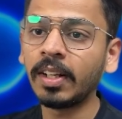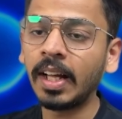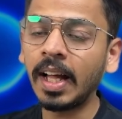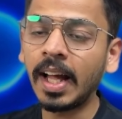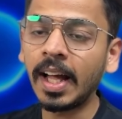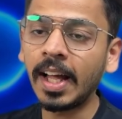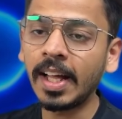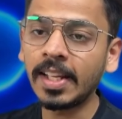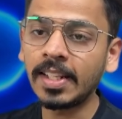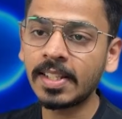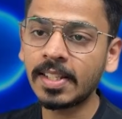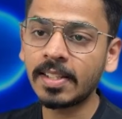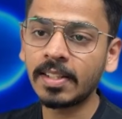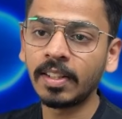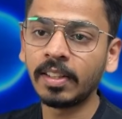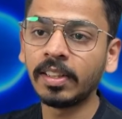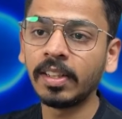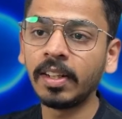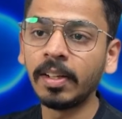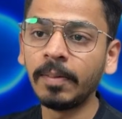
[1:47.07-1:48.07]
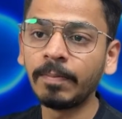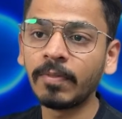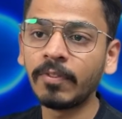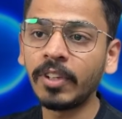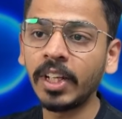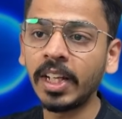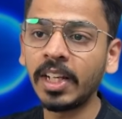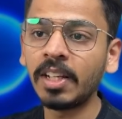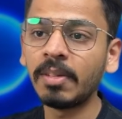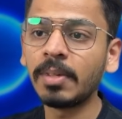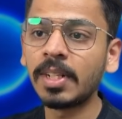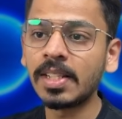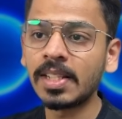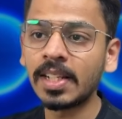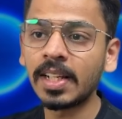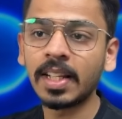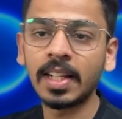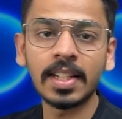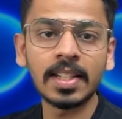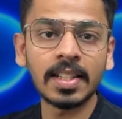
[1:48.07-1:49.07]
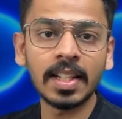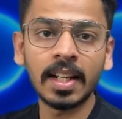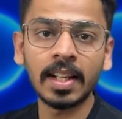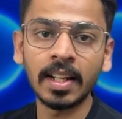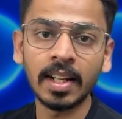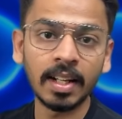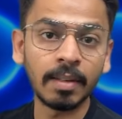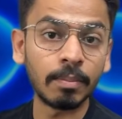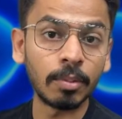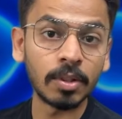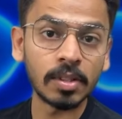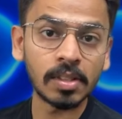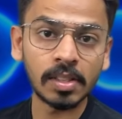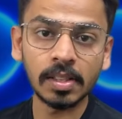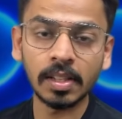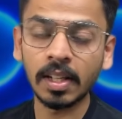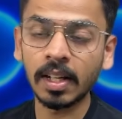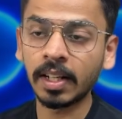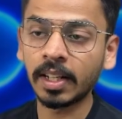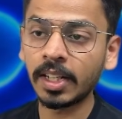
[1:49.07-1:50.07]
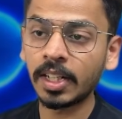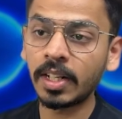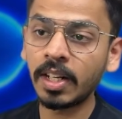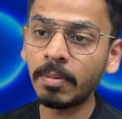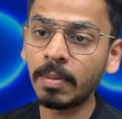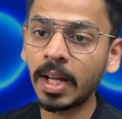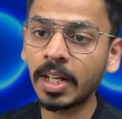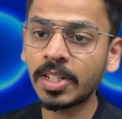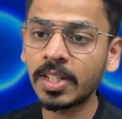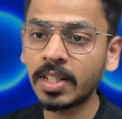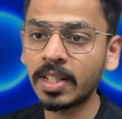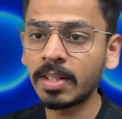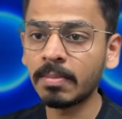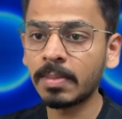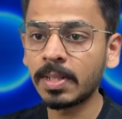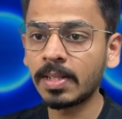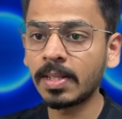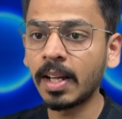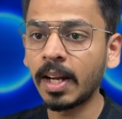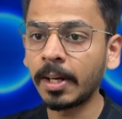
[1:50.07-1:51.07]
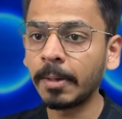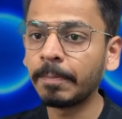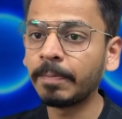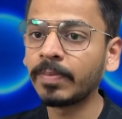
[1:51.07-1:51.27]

as the variable secrets and inputs. The GitHub action name is that.